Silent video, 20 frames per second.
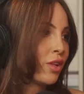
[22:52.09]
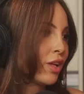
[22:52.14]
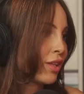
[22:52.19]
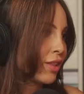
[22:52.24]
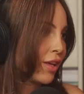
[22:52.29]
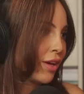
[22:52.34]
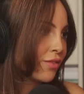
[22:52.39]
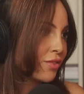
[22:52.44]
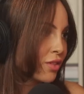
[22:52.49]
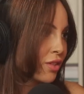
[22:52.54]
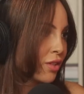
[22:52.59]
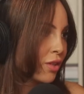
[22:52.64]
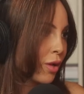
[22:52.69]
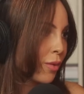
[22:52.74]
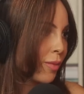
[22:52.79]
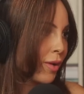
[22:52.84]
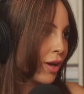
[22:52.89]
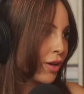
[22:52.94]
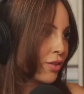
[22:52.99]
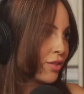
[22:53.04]
I left
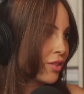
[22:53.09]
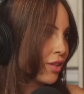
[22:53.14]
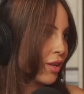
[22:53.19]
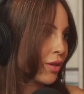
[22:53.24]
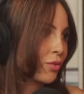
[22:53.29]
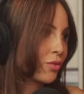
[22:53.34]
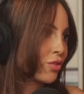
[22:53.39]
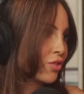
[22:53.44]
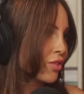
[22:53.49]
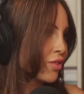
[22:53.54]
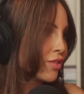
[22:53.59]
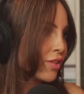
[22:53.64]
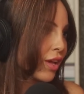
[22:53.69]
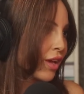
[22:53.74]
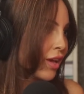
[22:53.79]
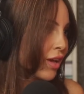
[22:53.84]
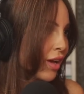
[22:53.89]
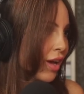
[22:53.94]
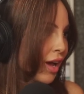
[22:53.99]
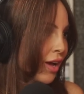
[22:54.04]
Clubhouse and I was just
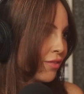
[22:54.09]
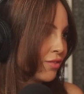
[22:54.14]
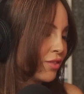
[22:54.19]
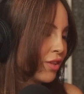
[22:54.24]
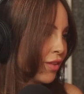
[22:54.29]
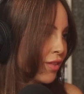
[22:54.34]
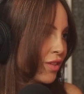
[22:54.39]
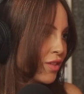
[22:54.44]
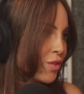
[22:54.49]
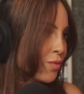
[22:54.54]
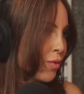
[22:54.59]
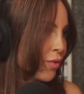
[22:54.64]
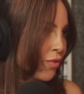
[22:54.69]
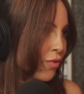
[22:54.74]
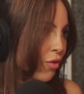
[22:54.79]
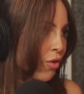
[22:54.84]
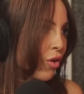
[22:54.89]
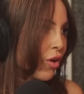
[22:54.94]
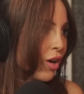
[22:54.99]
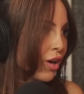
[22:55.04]
like, I've done this
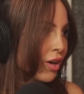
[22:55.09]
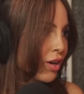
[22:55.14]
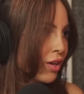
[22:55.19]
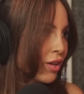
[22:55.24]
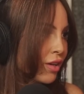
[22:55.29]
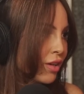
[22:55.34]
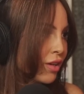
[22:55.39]
before.